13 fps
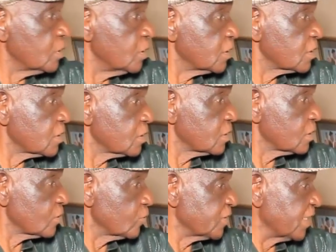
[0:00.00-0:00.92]
this
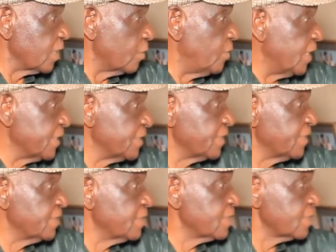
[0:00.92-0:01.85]
Susanna band,
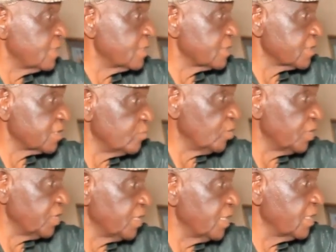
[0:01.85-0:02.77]
this is
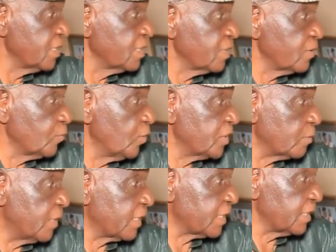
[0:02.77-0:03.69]
me here. We're at
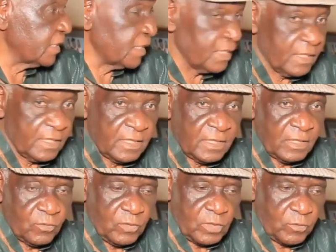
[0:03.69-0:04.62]
Makerere.
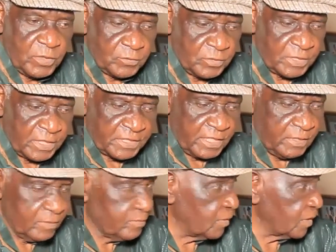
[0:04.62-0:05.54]
We're going to
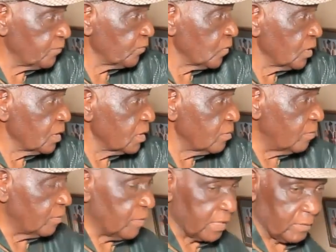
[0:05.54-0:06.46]
entertain
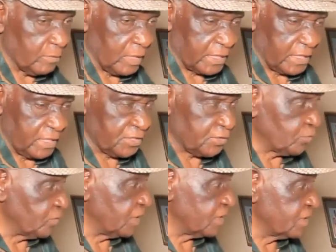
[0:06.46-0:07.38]
Makerere
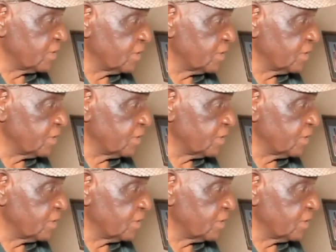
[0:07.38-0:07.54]
students.